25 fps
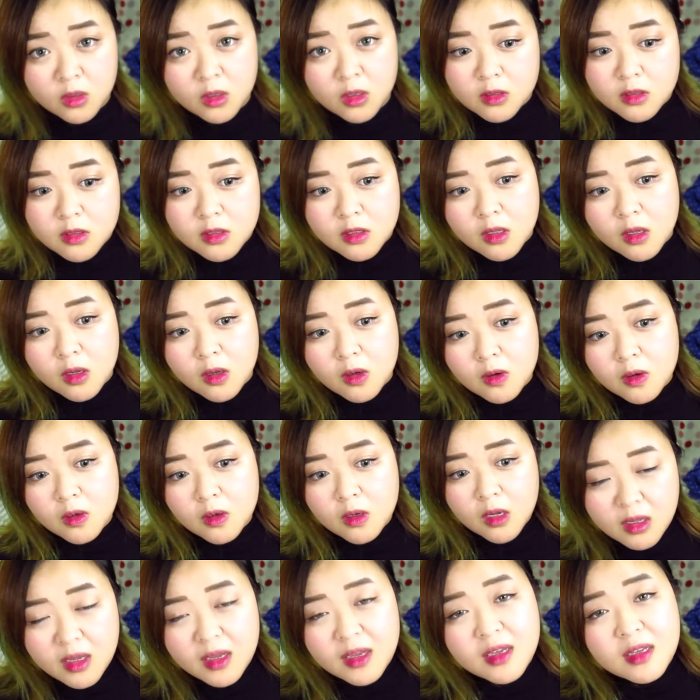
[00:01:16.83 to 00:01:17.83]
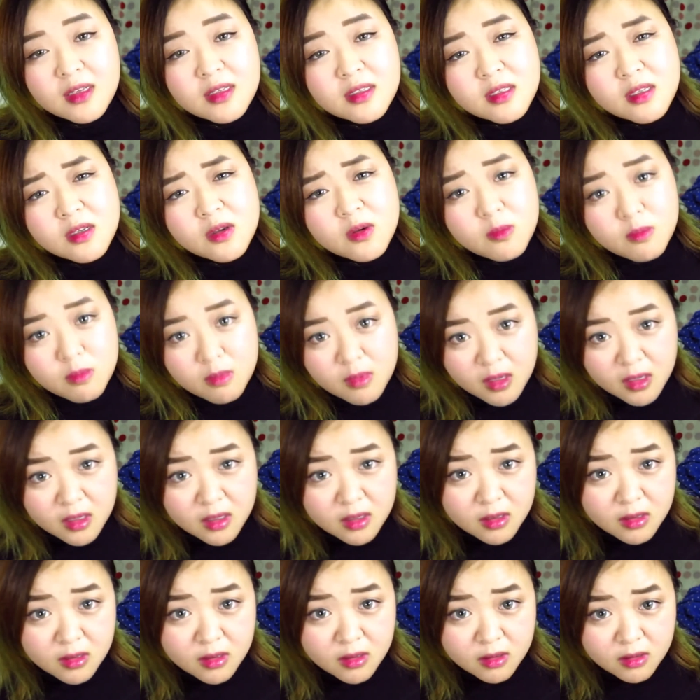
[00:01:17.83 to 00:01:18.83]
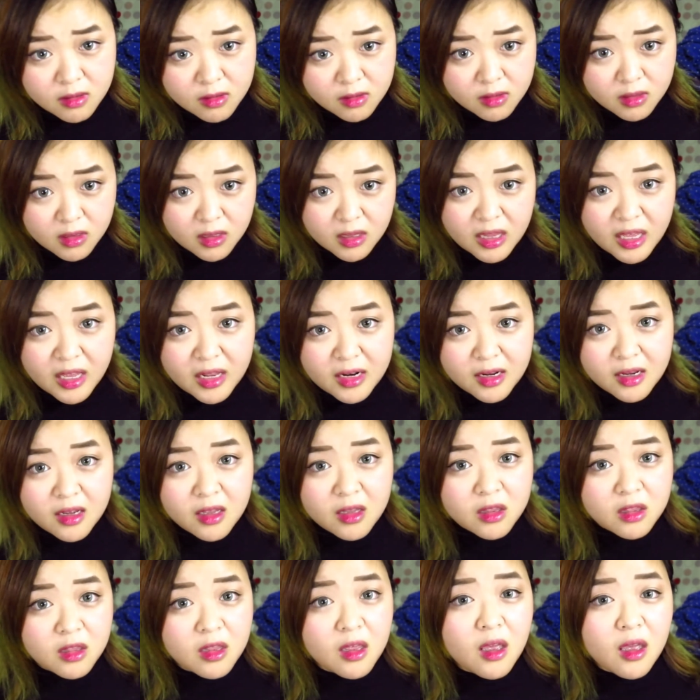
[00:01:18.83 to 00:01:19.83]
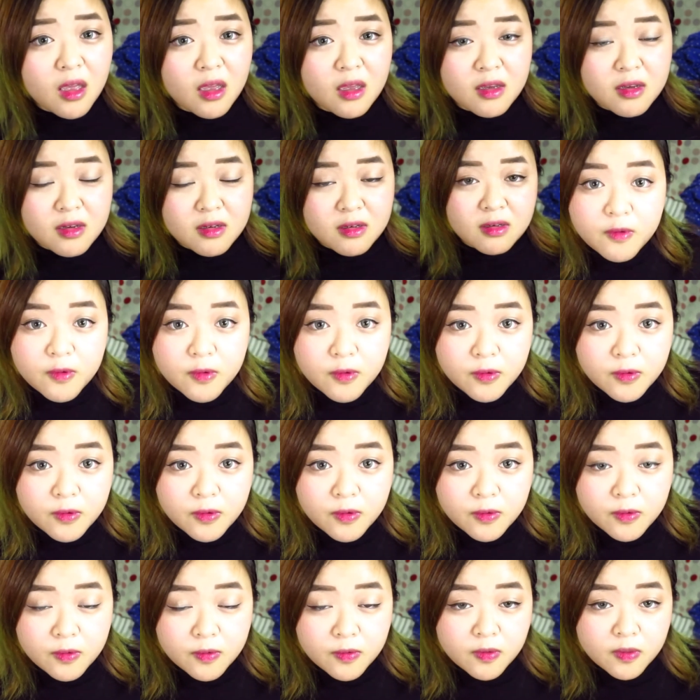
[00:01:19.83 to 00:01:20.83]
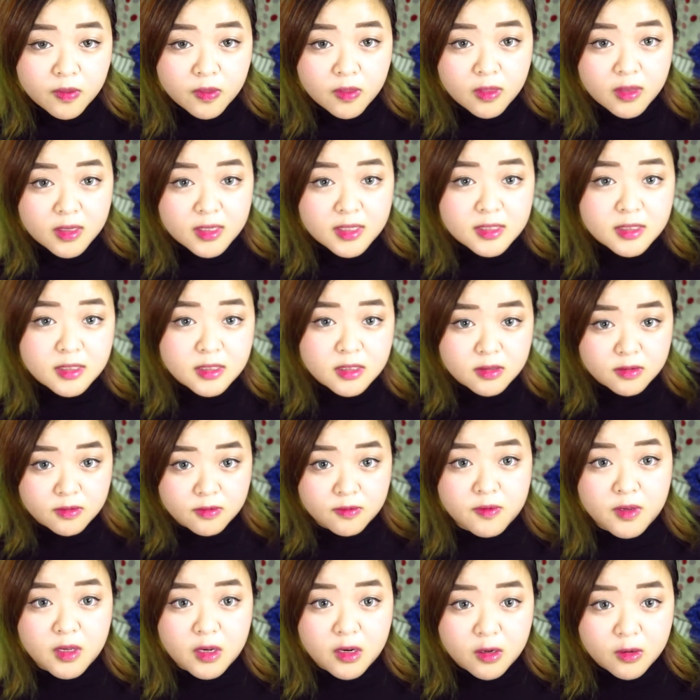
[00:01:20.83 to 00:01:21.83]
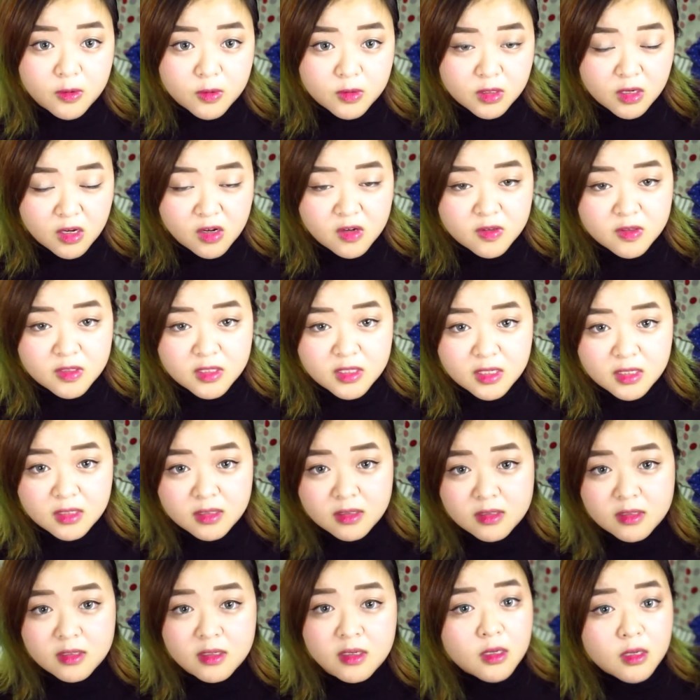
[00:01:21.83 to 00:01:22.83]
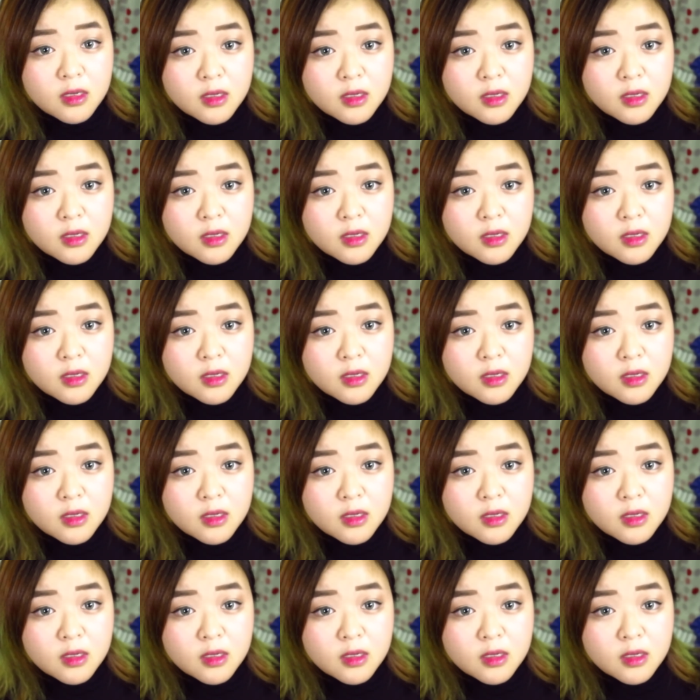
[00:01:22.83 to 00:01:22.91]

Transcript: So I guess I'll make that a thing for this video's content.